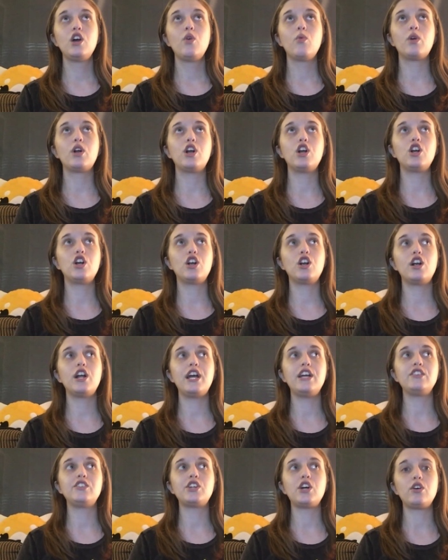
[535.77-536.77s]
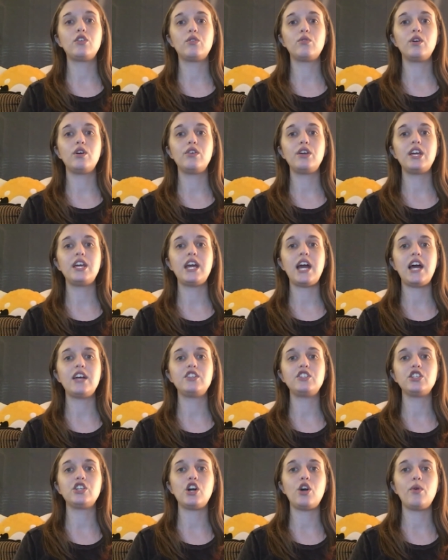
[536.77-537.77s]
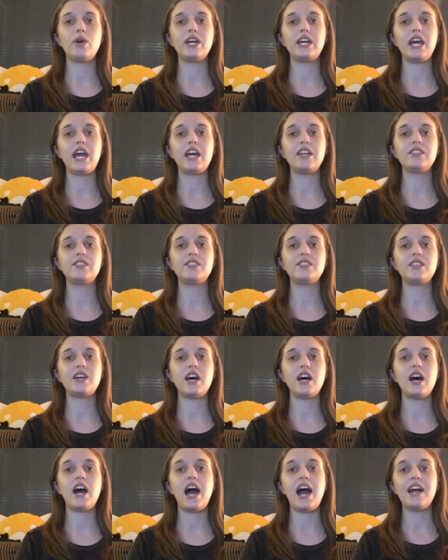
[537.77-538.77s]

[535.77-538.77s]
where her and Todoroki had to go against uh,